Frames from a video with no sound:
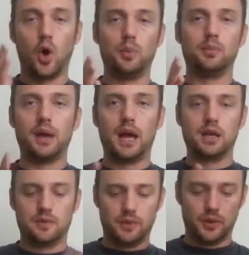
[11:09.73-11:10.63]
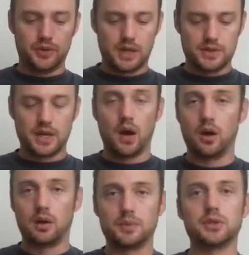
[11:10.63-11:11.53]
open back and a full-size
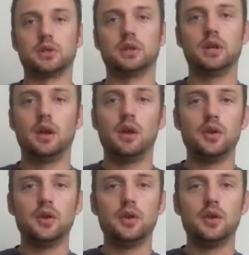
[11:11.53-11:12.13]
tower, I'm sure